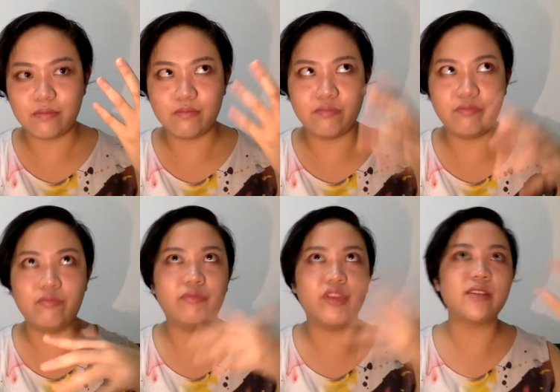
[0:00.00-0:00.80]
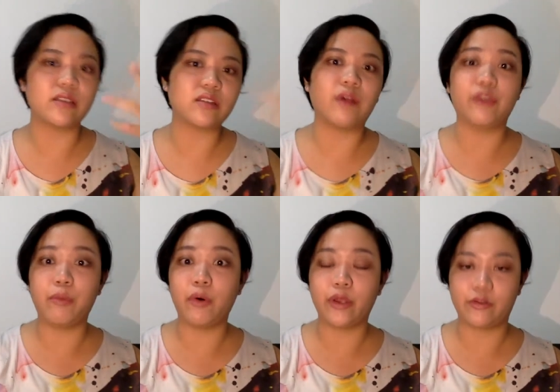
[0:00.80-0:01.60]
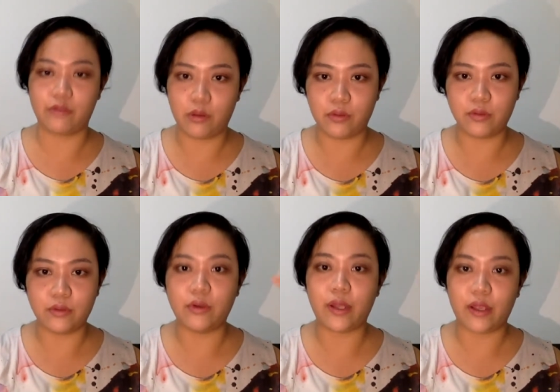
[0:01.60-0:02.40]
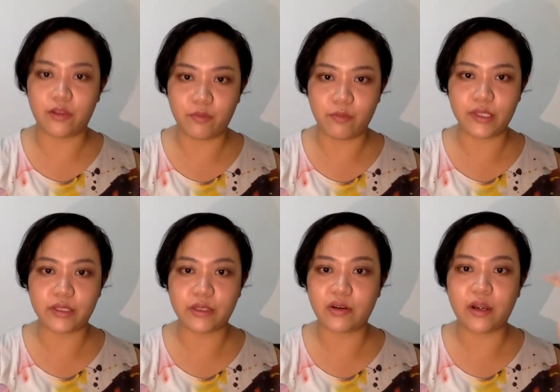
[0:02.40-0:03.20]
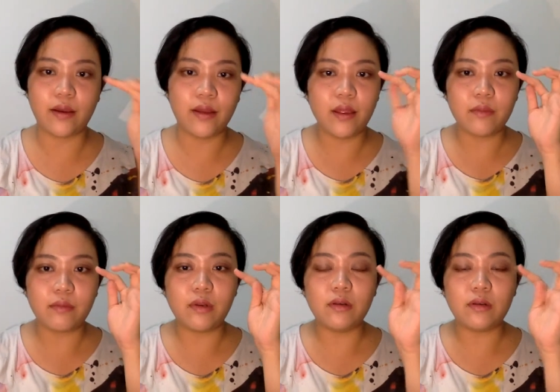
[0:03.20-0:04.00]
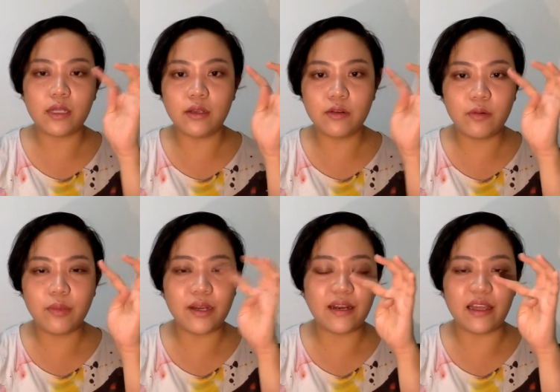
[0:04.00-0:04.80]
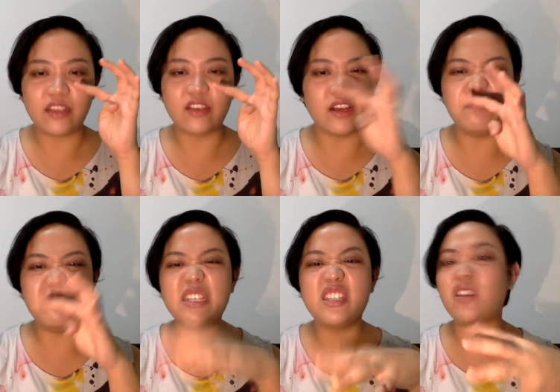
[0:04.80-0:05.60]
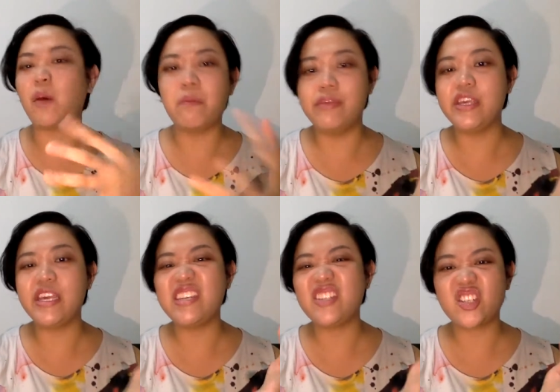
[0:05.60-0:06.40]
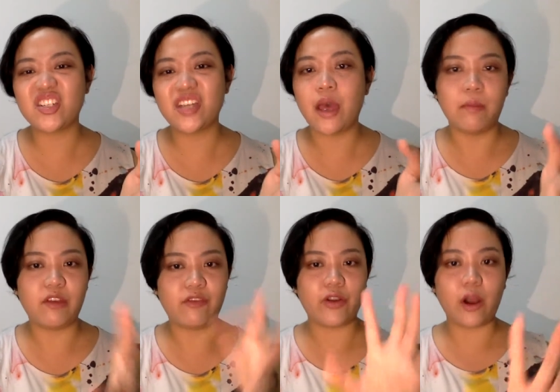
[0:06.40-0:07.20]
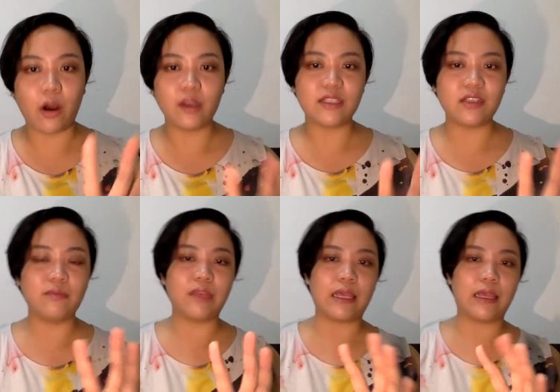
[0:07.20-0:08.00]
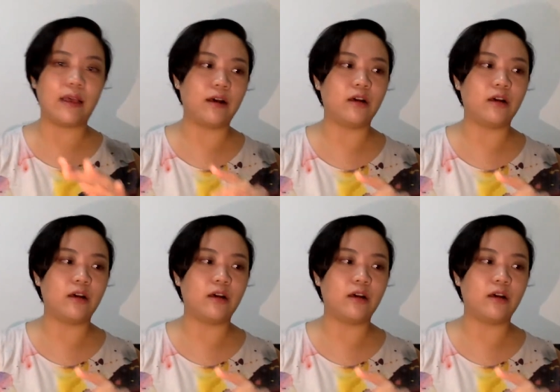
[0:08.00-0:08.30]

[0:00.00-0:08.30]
this is sort of the point of the look, to not have a mascara, but look a little bit like you're a bit zombie-ish, but very autumny.